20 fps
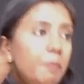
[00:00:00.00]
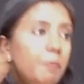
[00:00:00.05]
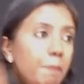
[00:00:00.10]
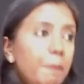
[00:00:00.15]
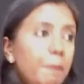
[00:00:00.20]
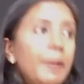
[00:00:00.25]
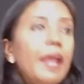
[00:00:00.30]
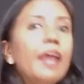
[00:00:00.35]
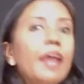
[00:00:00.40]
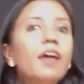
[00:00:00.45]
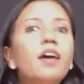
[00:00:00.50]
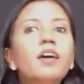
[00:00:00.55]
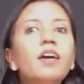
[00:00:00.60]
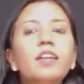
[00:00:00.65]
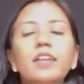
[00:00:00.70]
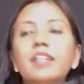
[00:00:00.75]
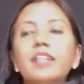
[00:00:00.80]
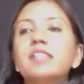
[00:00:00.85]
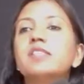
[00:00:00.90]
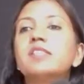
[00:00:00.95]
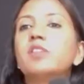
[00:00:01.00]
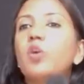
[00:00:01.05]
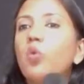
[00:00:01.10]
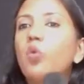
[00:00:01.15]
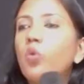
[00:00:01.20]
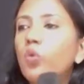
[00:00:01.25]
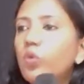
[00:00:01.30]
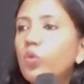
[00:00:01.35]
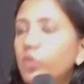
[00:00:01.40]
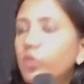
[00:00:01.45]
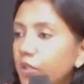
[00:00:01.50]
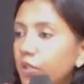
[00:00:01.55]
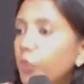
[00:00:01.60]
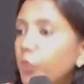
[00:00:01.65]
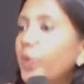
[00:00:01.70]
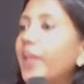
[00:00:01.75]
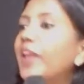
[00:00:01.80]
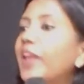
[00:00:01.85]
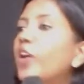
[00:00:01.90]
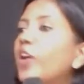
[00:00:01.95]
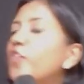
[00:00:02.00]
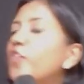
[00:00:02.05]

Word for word: Prayer is the way of